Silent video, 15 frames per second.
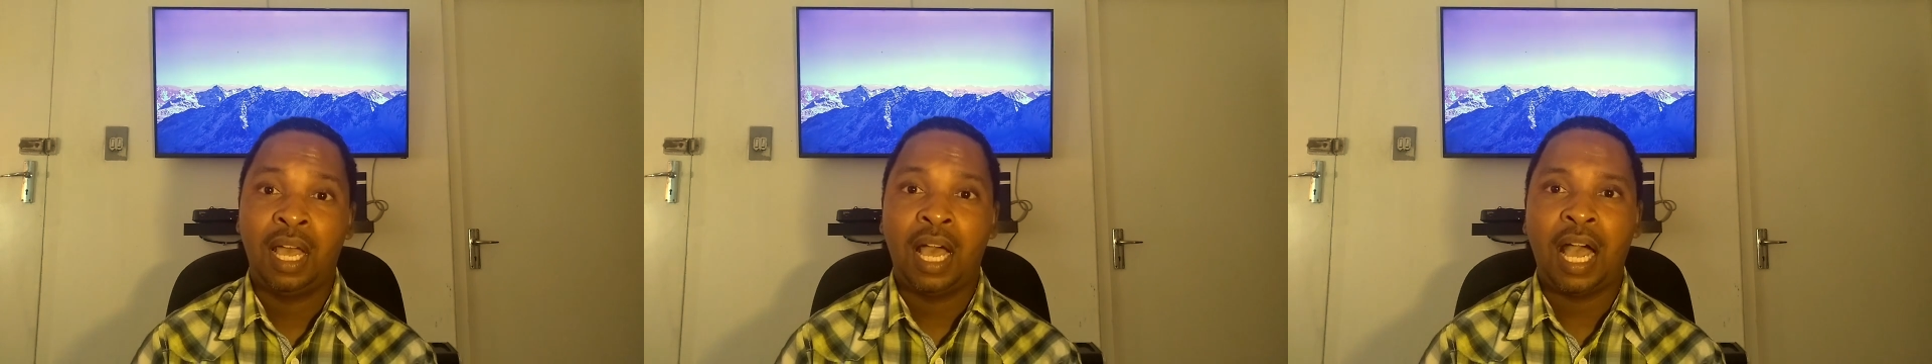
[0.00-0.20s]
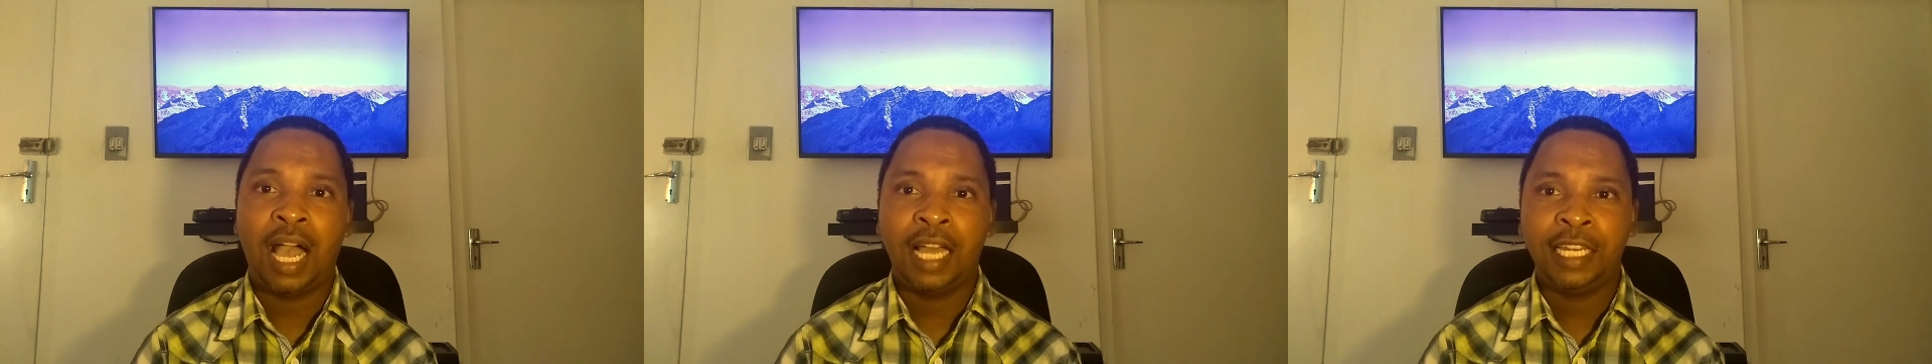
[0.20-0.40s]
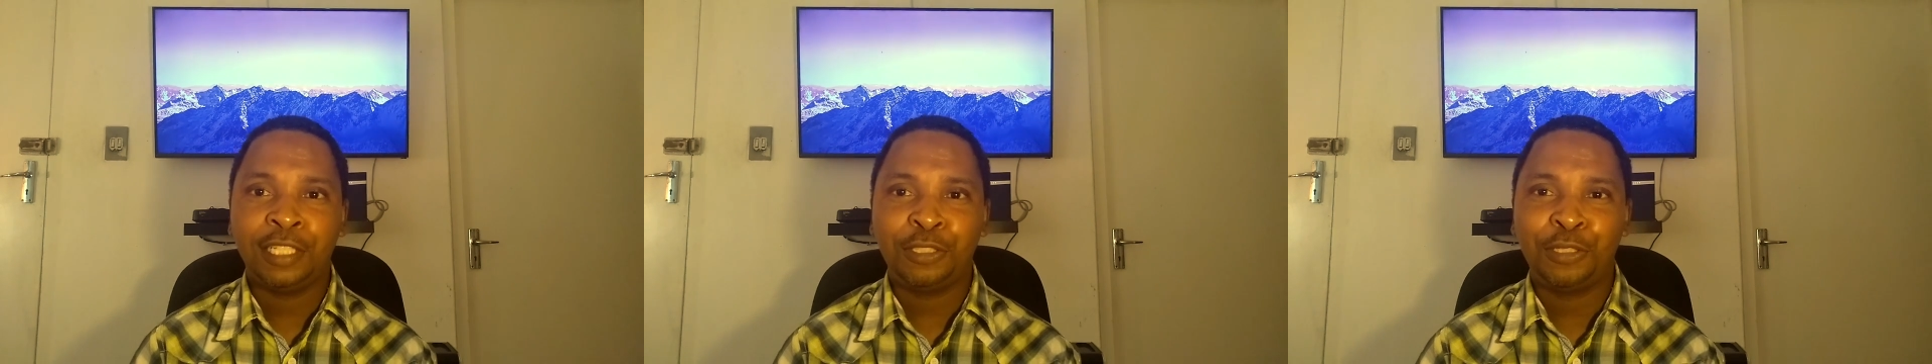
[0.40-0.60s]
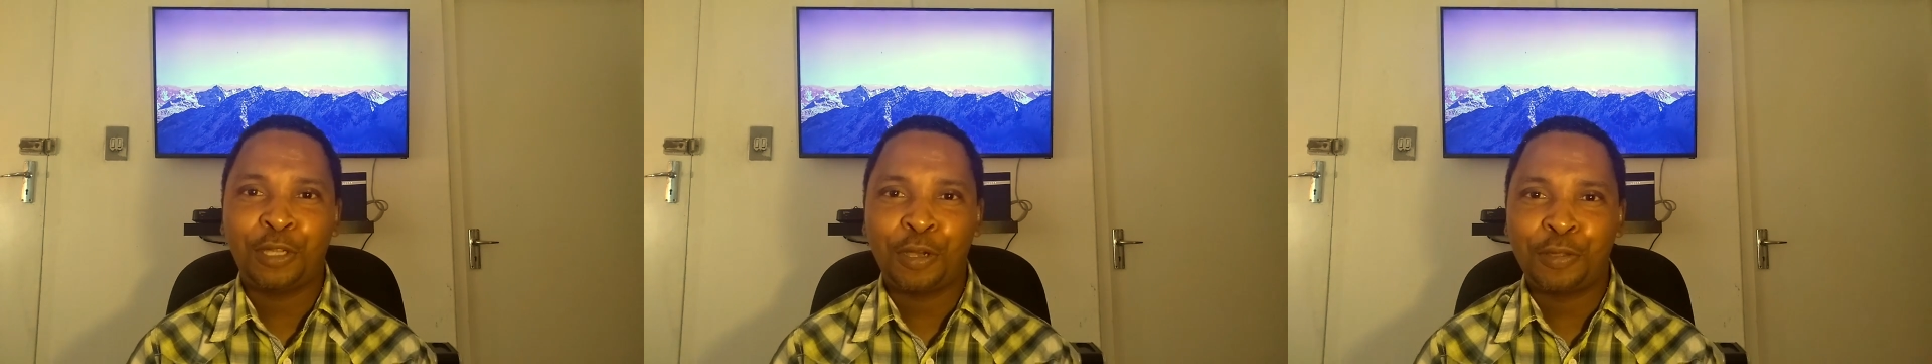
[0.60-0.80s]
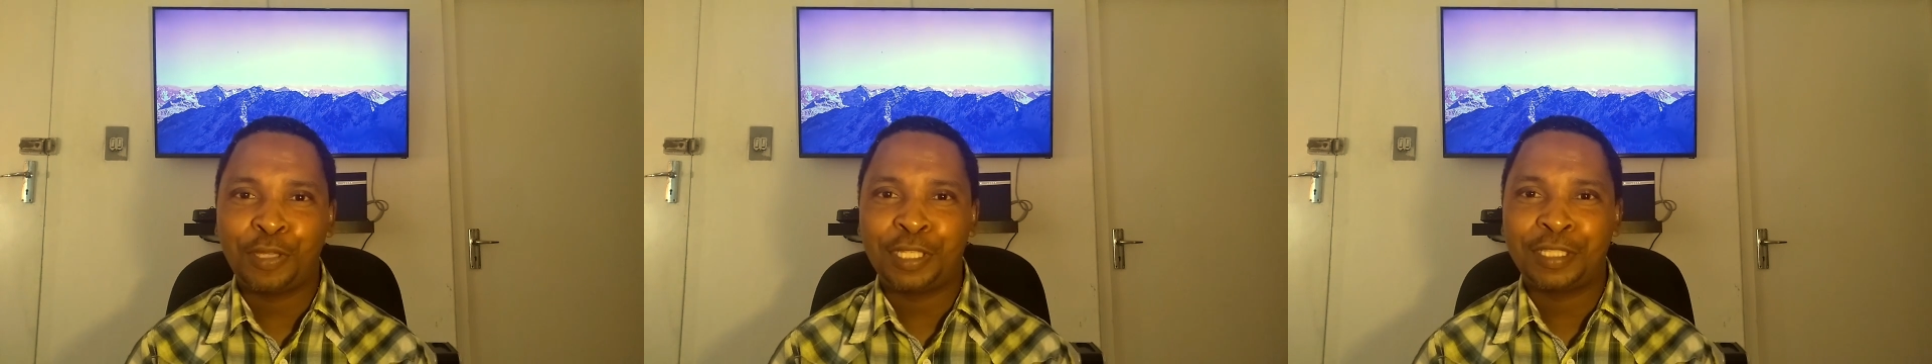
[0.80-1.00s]
I like to go
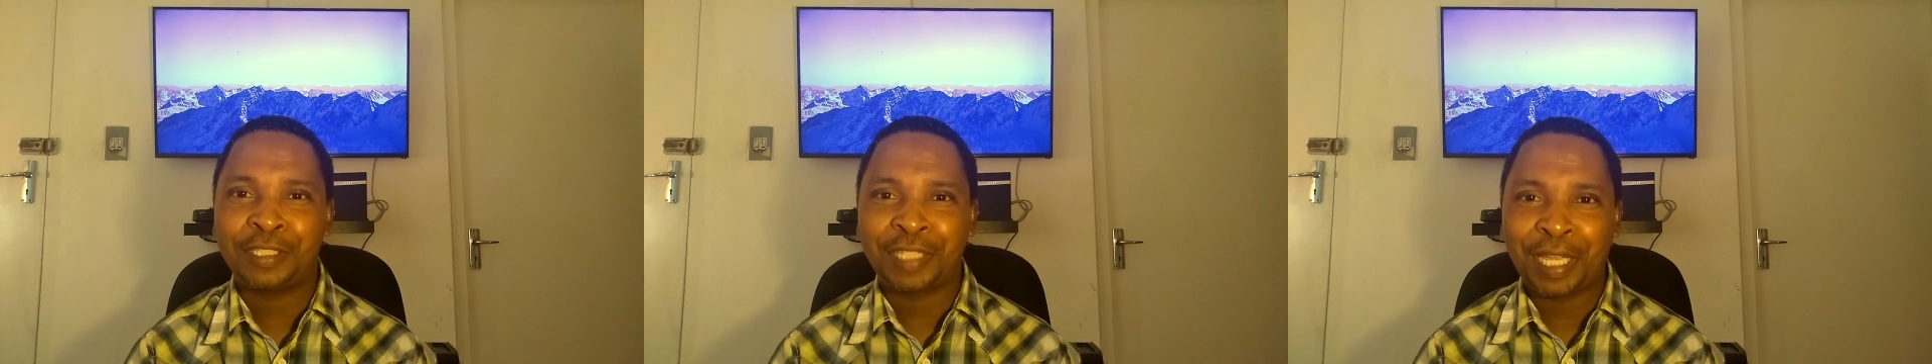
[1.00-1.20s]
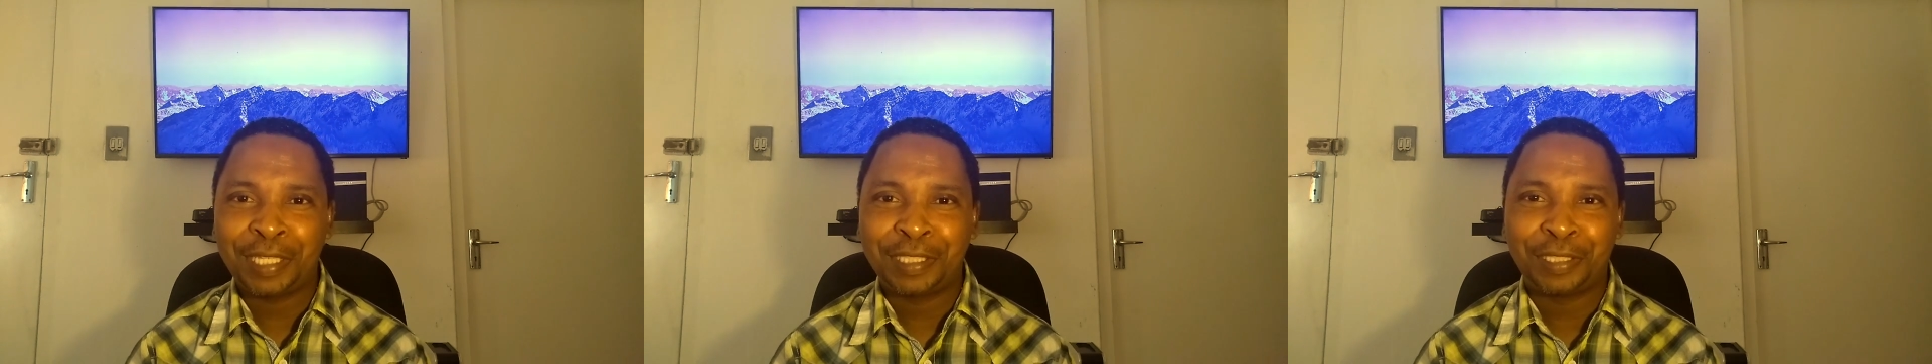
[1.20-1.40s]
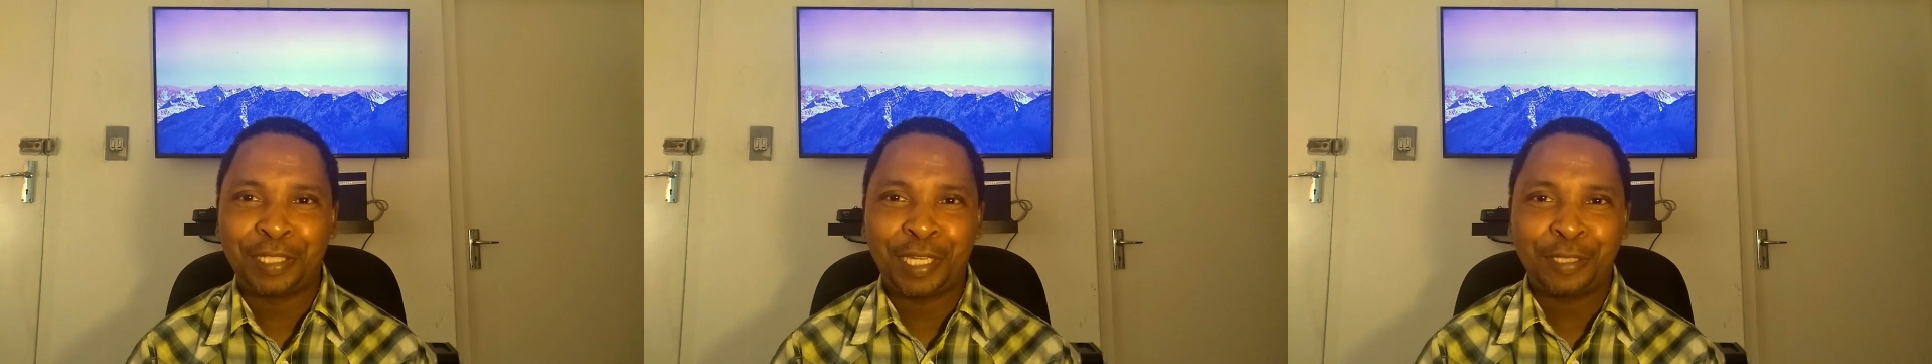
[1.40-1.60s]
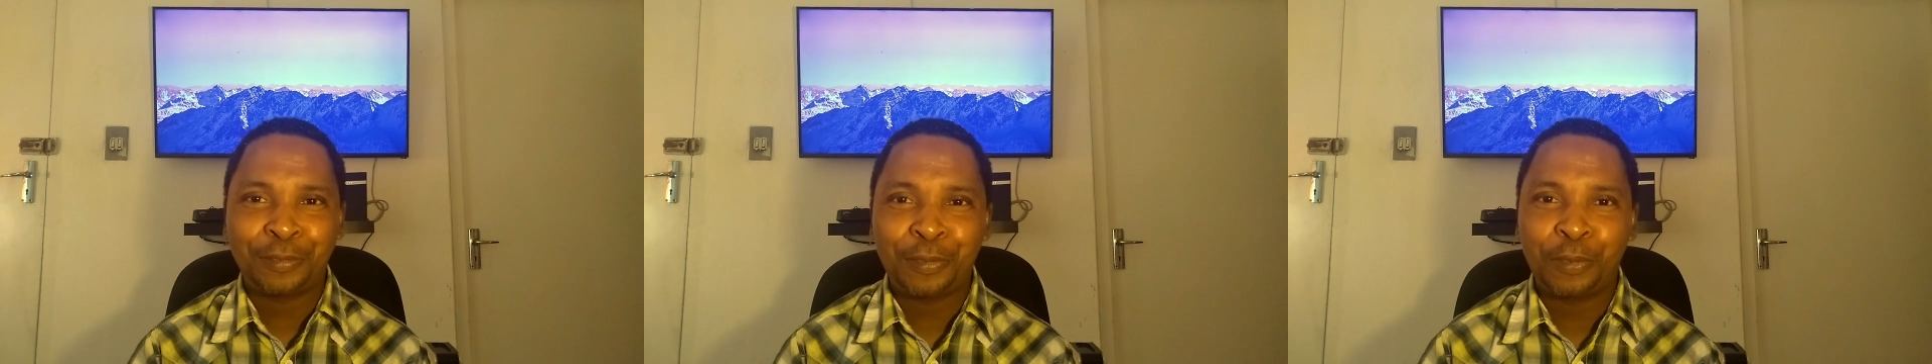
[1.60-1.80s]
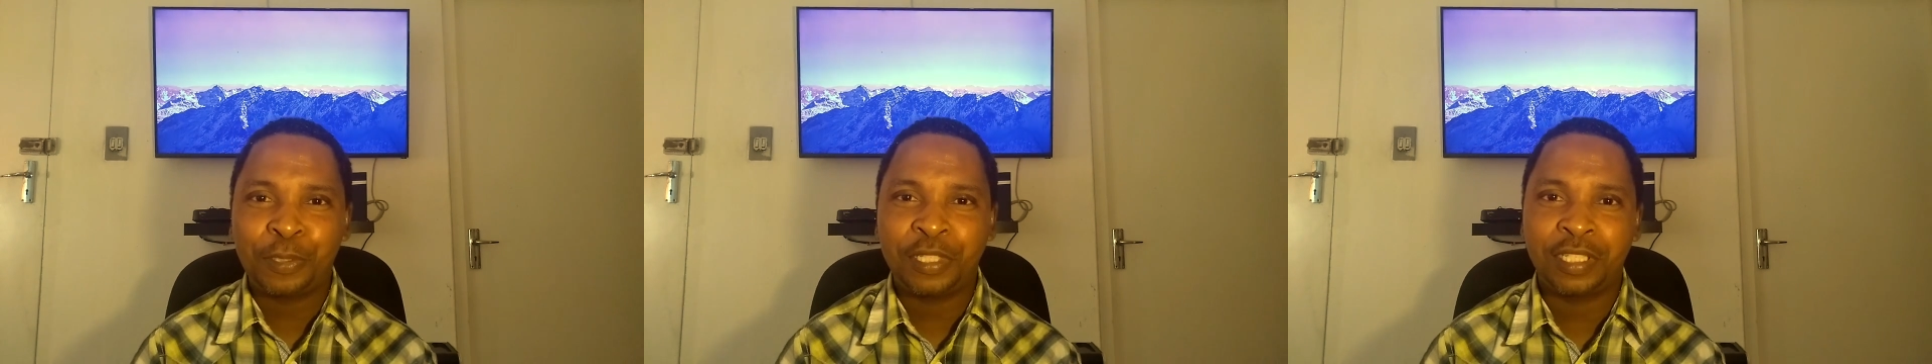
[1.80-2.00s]
on their site and add
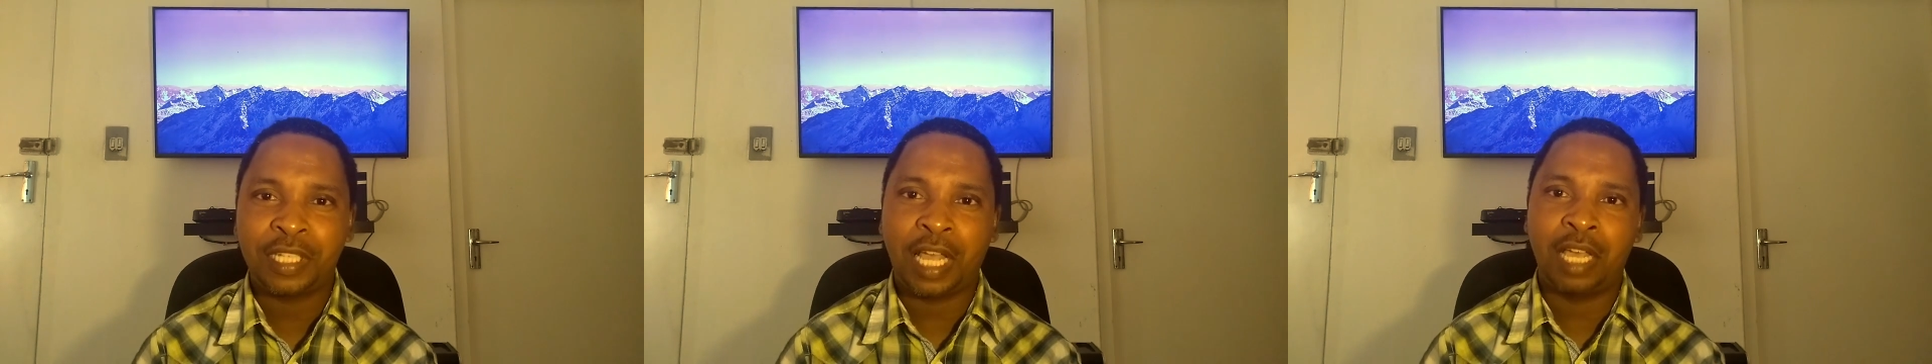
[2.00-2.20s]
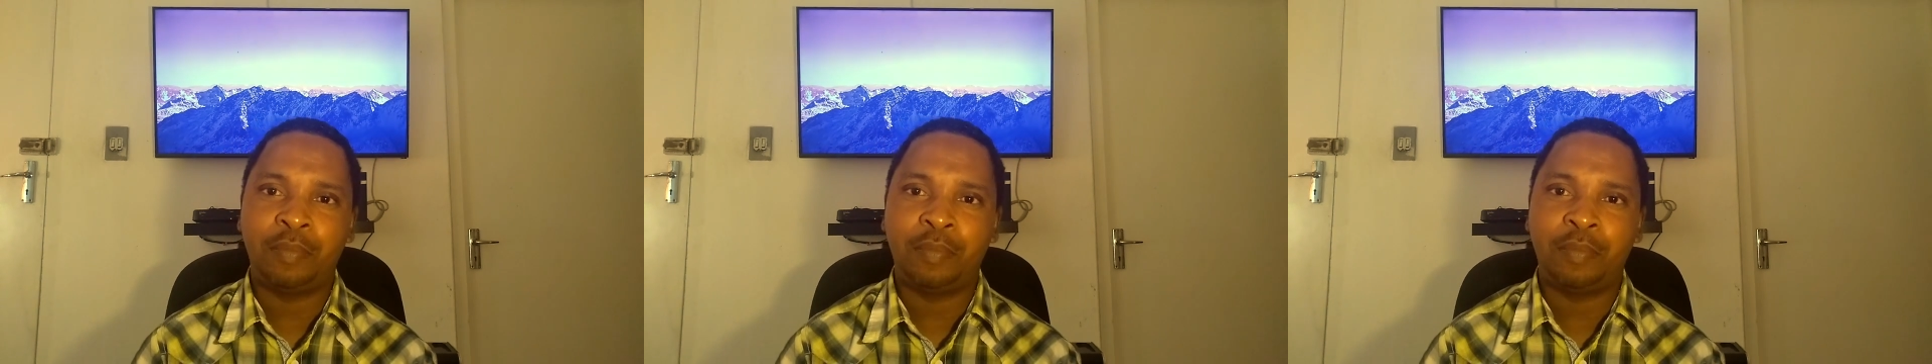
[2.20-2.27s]
courses I'm